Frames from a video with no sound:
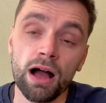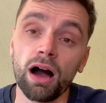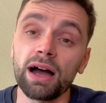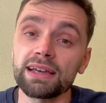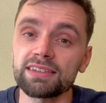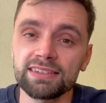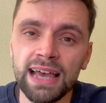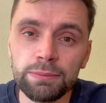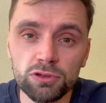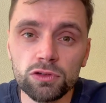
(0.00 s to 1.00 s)
I
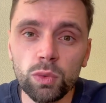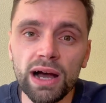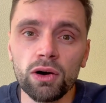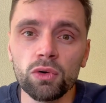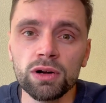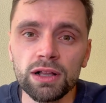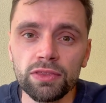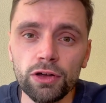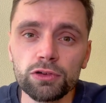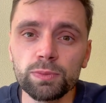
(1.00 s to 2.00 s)
accept as well
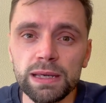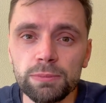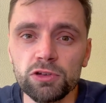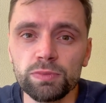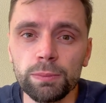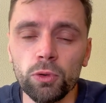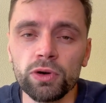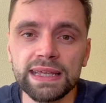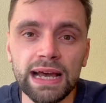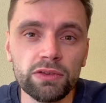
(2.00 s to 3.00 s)
those people who've been
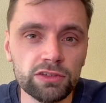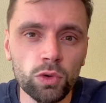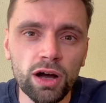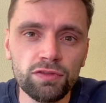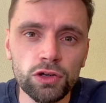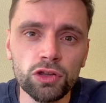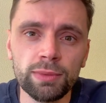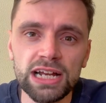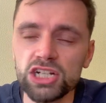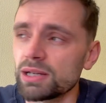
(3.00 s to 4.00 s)
pointing out, and there's quite a few of them
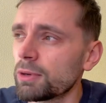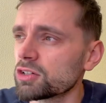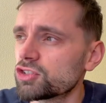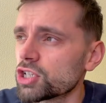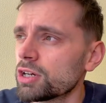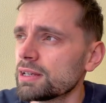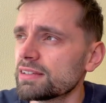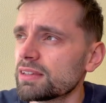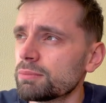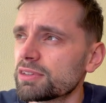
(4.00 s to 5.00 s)
actually, amongst
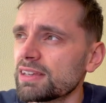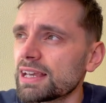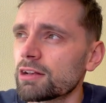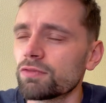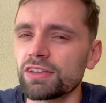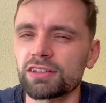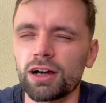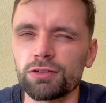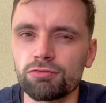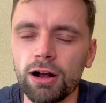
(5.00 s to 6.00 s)
journalists in particular, this
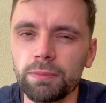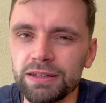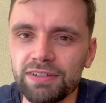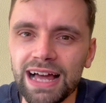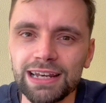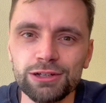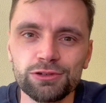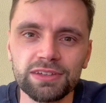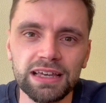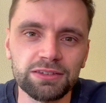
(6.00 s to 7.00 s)
kind of rugby
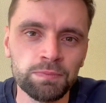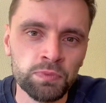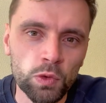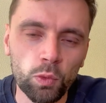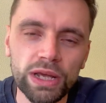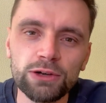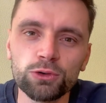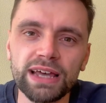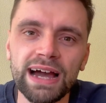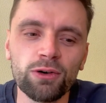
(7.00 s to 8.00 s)
values gets
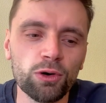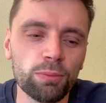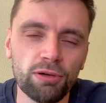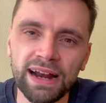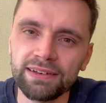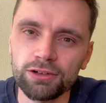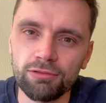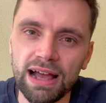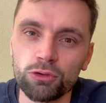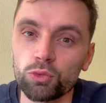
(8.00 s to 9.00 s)
wheeled out or branded
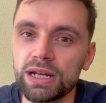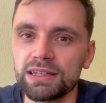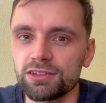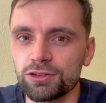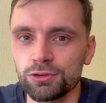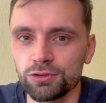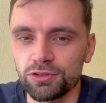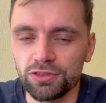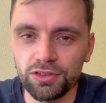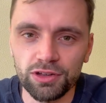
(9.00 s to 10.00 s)
around when it
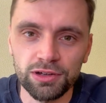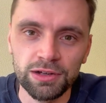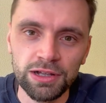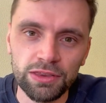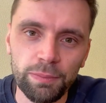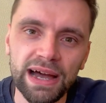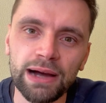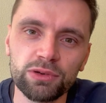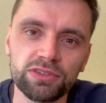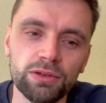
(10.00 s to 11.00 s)
suits the
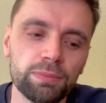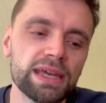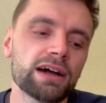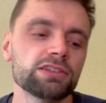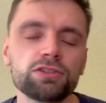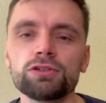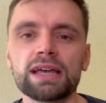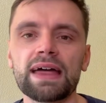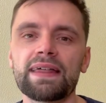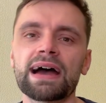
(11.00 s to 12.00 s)
powers that be. I do
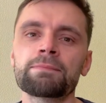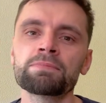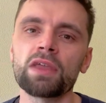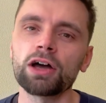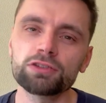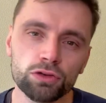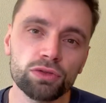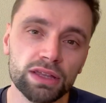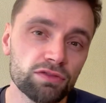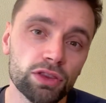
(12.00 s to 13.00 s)
get that. I do
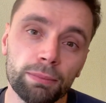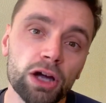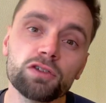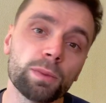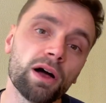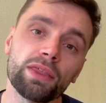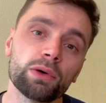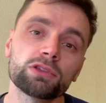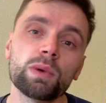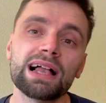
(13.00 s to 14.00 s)
think for the most part though
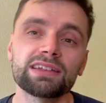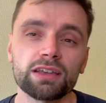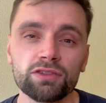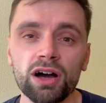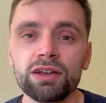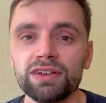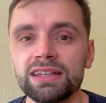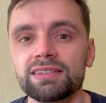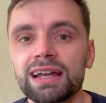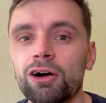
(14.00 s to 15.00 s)
as well, as I've kind of
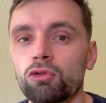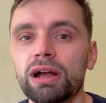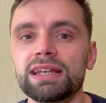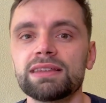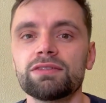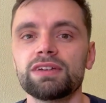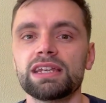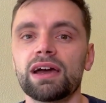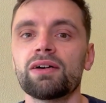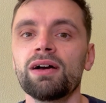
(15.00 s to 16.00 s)
hinted out already in the
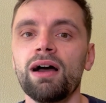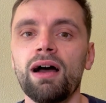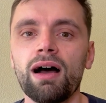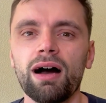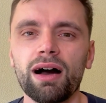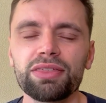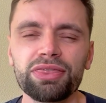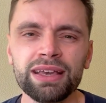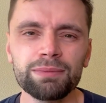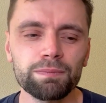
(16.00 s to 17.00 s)
video, I
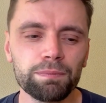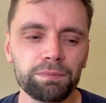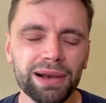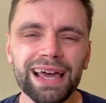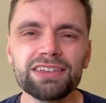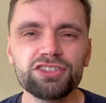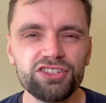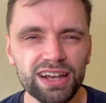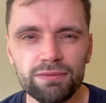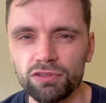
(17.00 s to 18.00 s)
think players
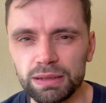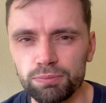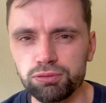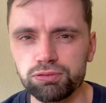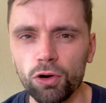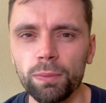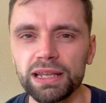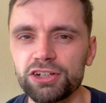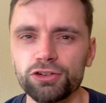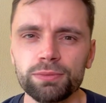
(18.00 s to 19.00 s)
generally
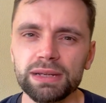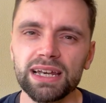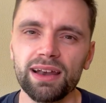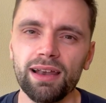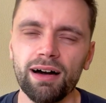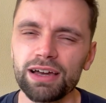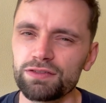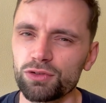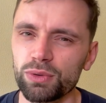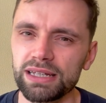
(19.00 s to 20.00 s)
probably shouldn't be
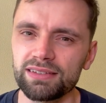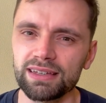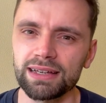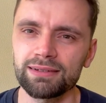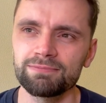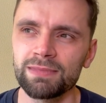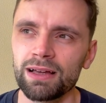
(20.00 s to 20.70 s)
live tweeting